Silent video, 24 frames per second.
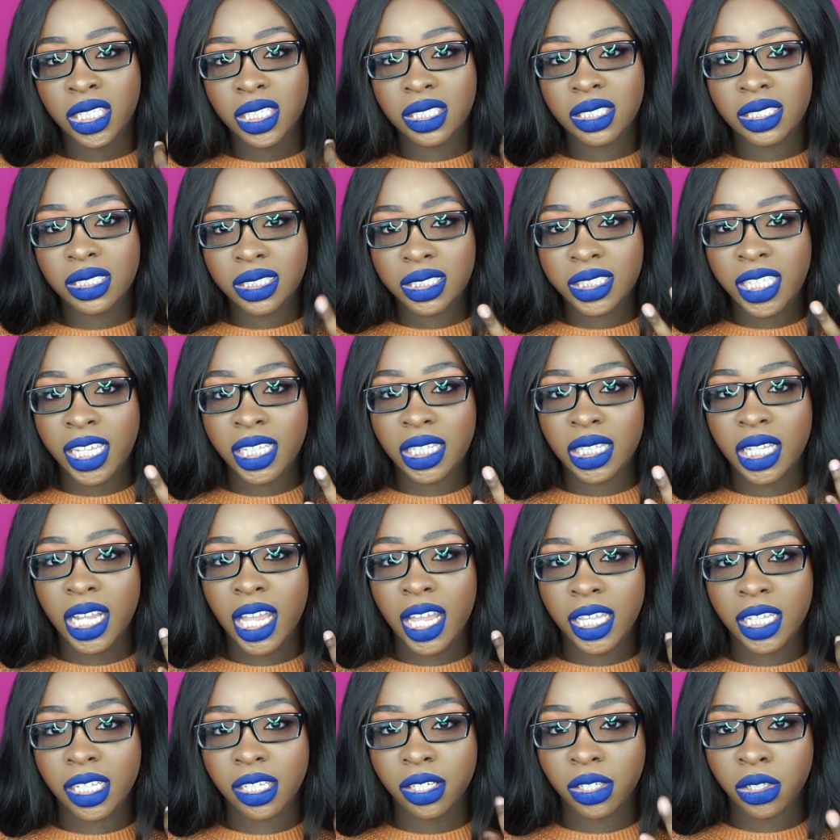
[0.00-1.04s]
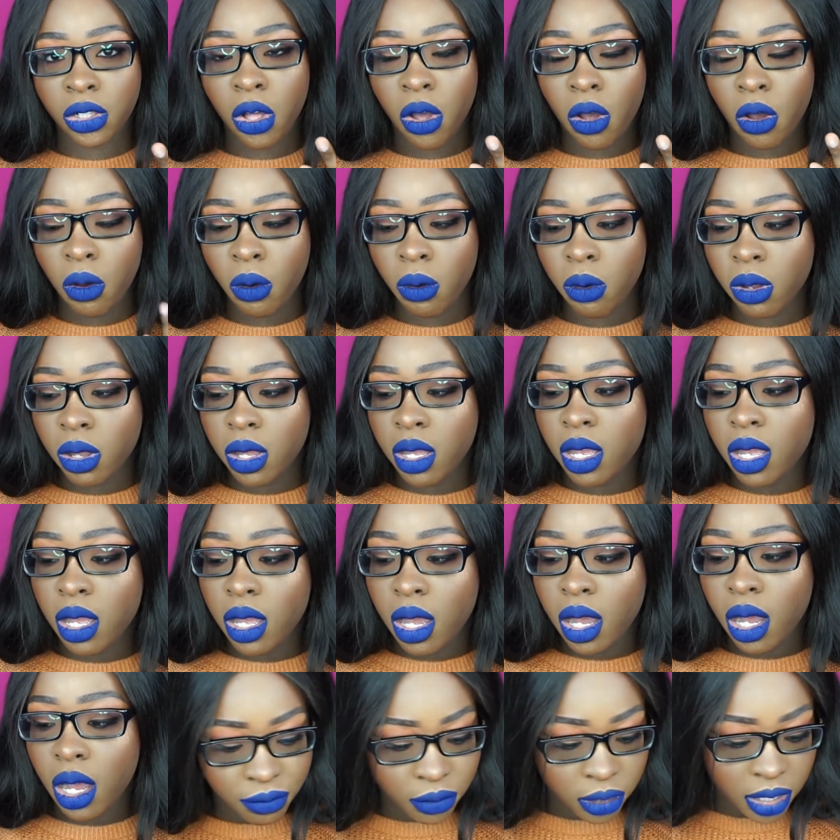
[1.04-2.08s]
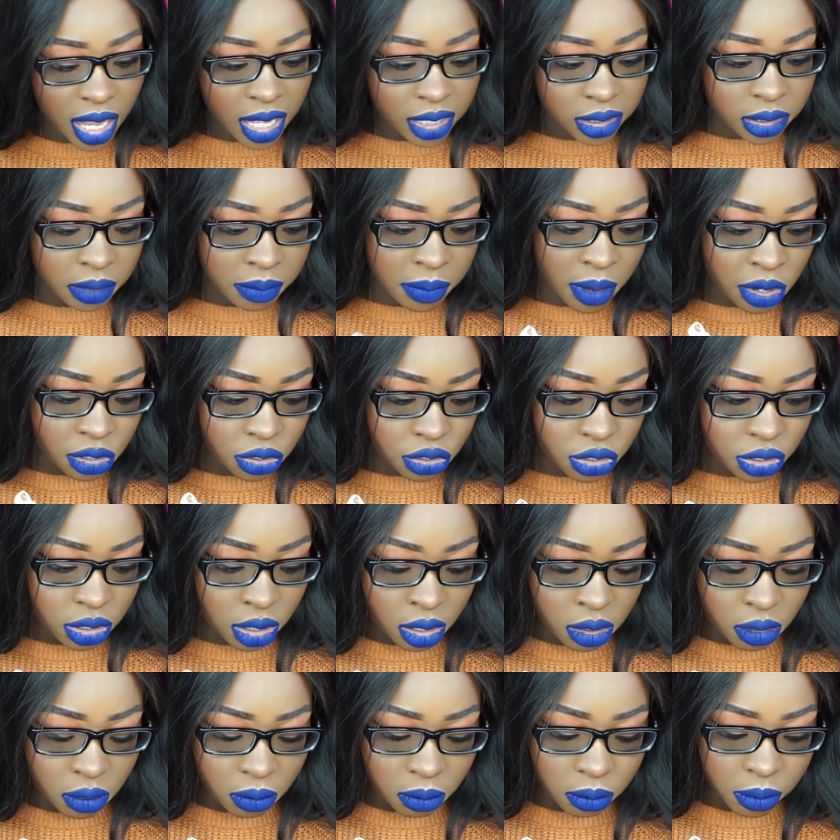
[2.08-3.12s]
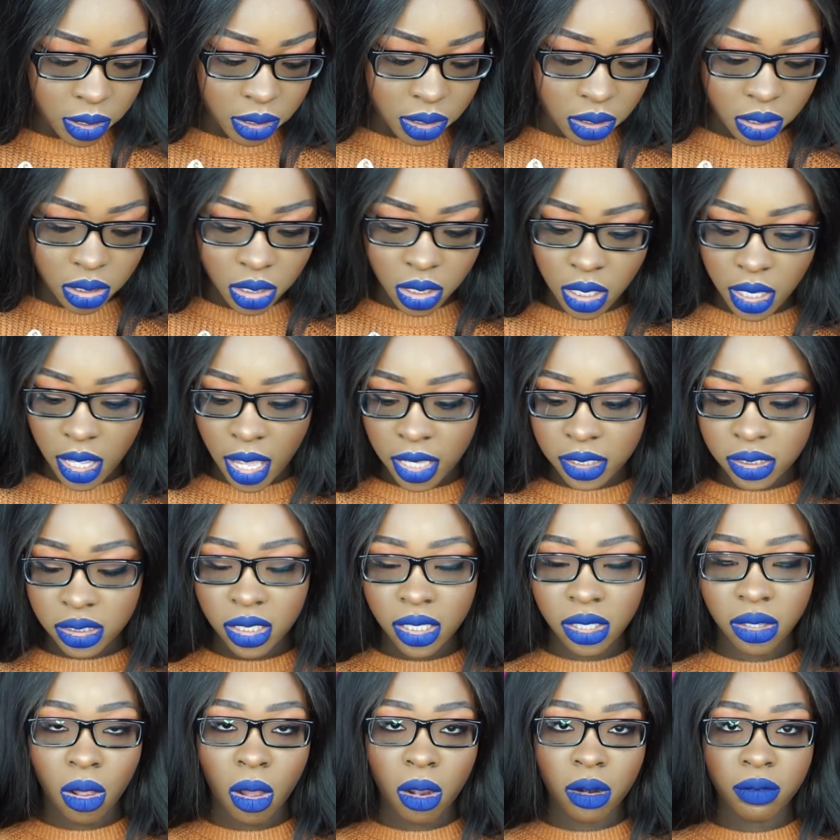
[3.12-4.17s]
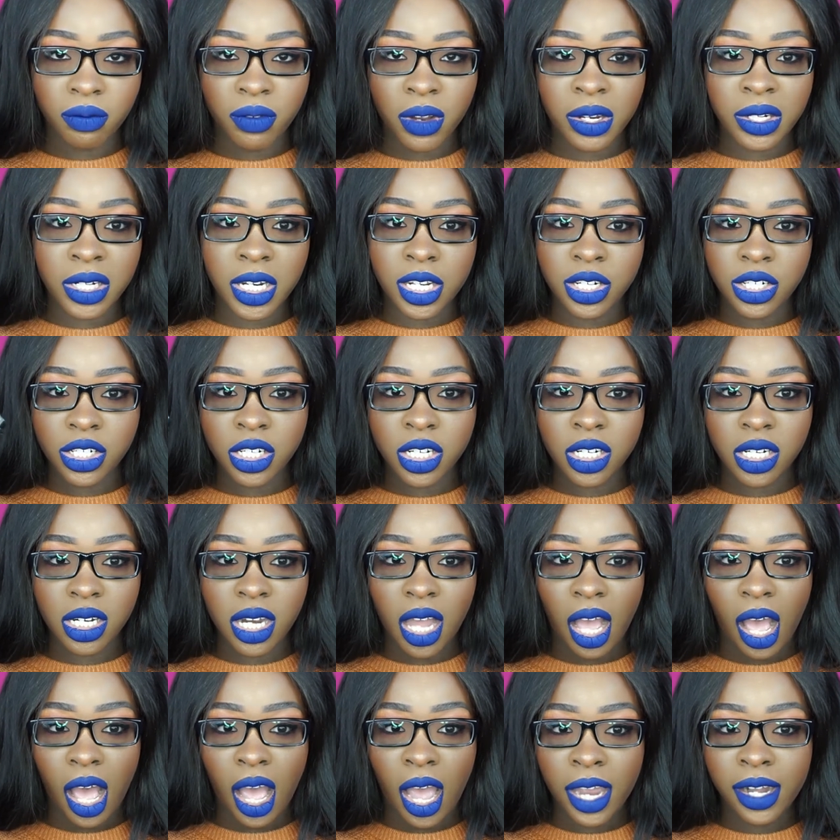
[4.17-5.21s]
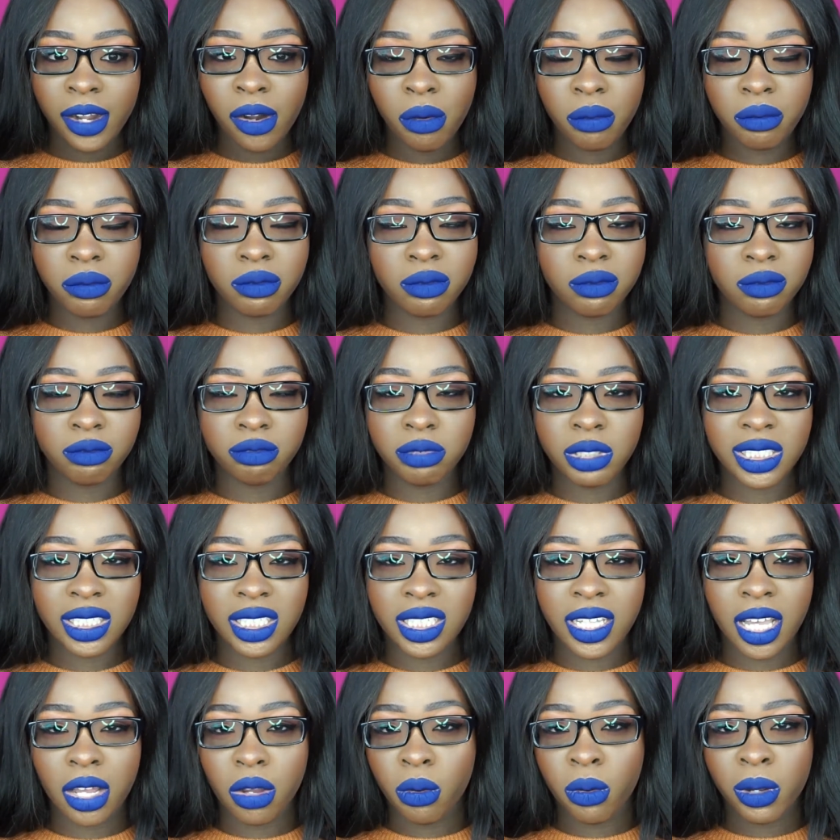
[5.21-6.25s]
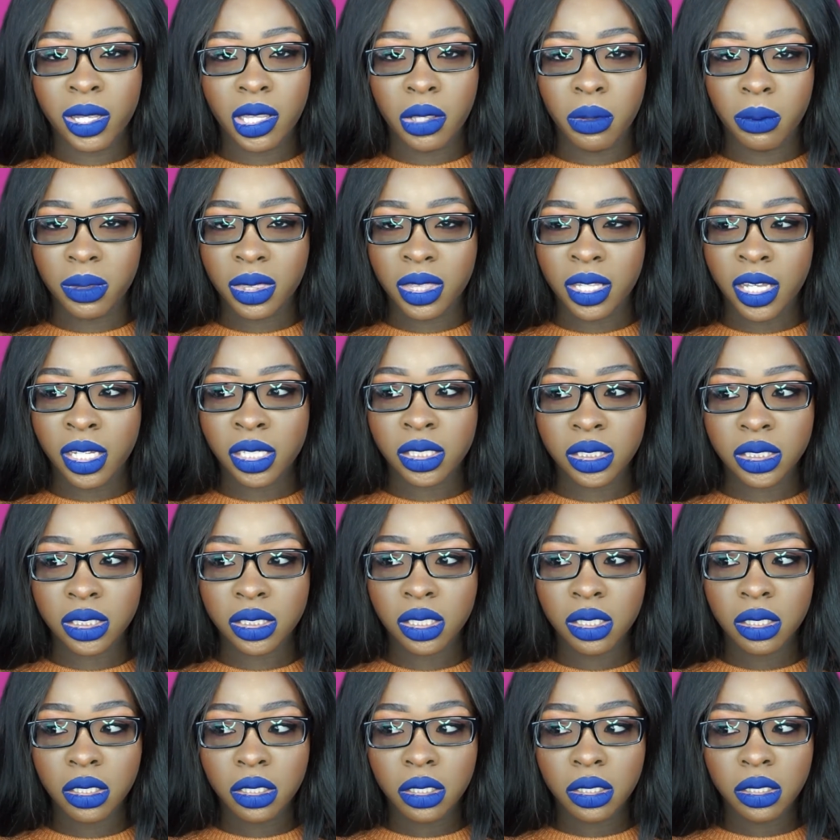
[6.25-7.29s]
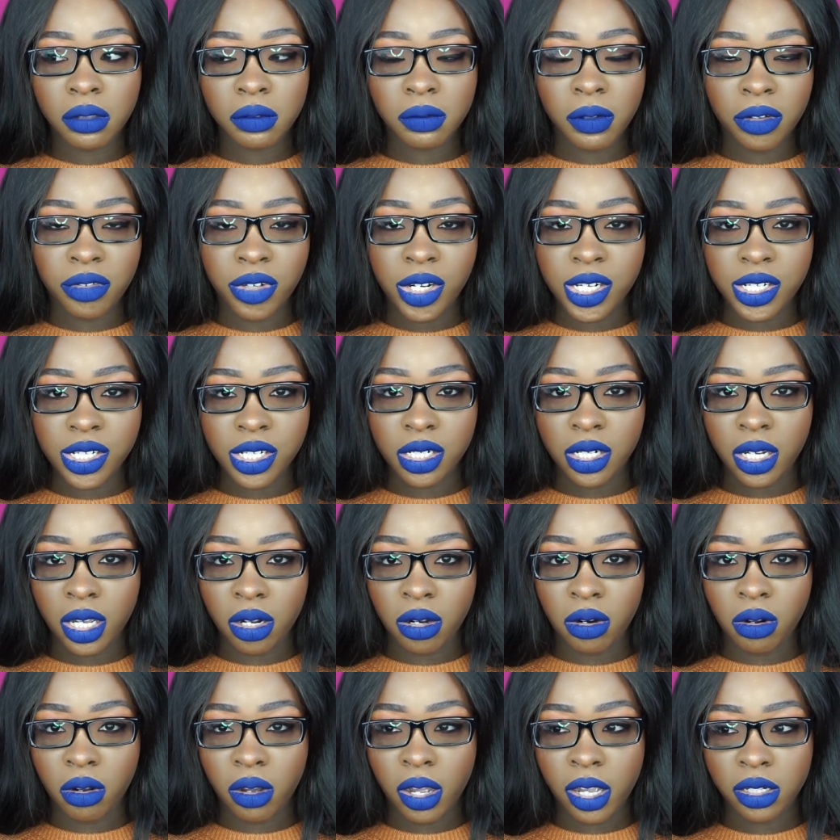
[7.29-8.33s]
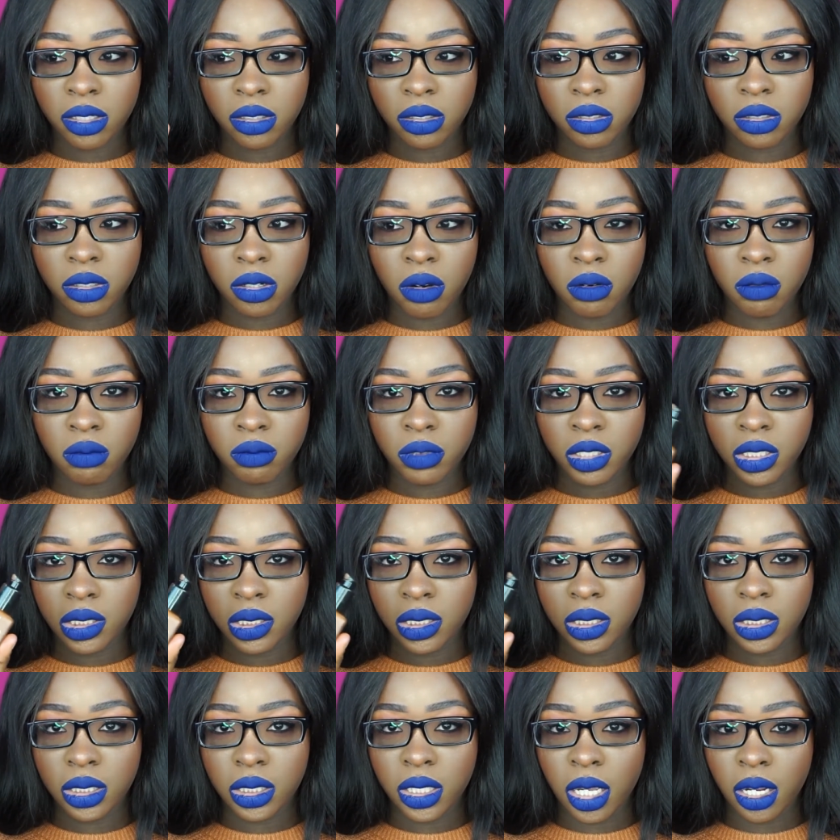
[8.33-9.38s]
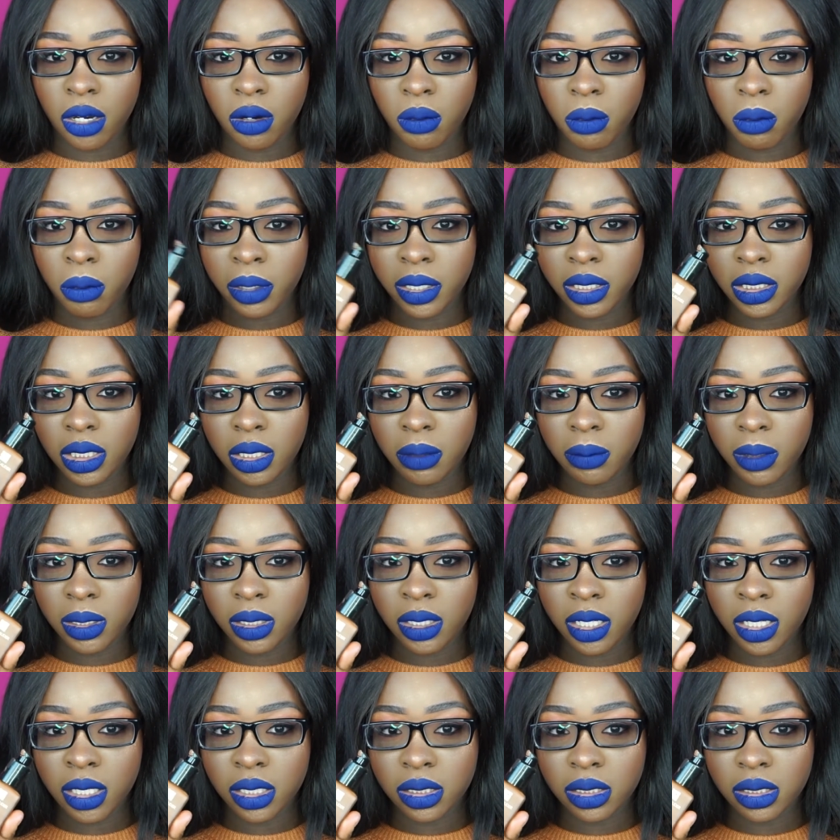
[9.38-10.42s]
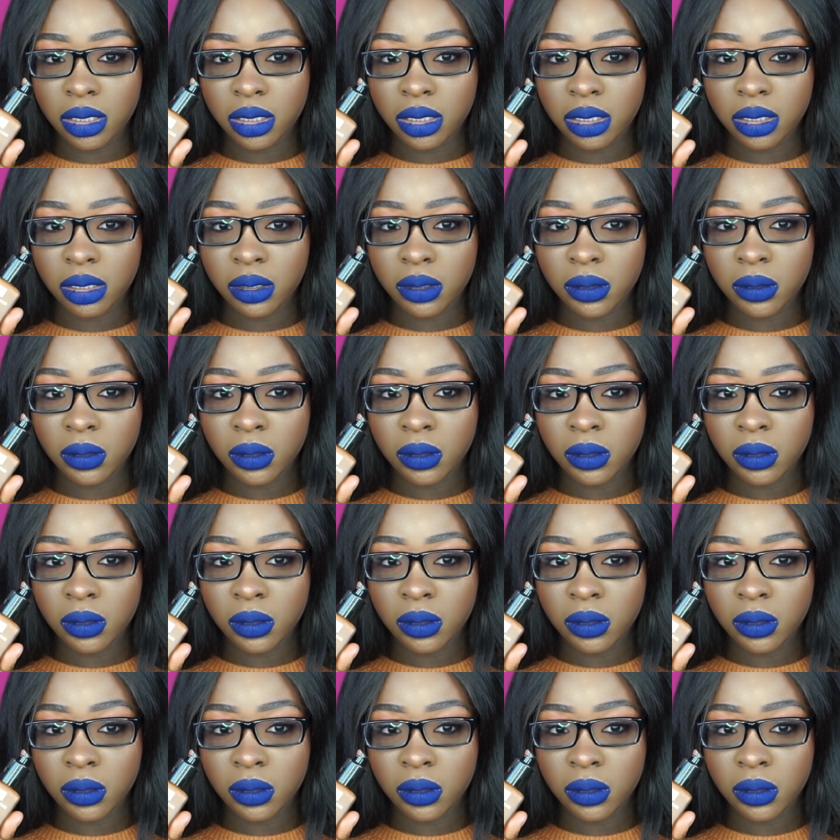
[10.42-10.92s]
skin-like glow. Forgot to mention, with the Estee Lauder foundation, I don't really get oily with this foundation at all. I don't really get oily with this